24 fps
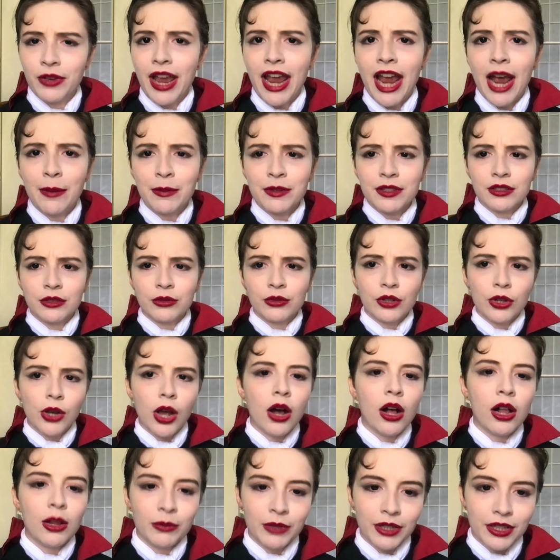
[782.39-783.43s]
absolute
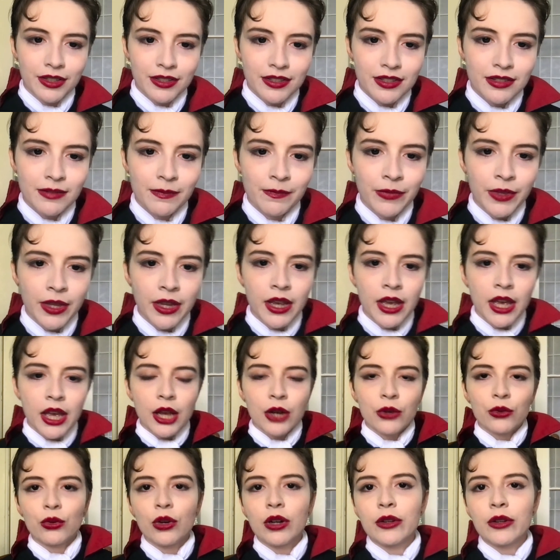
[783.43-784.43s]
calmness. Roy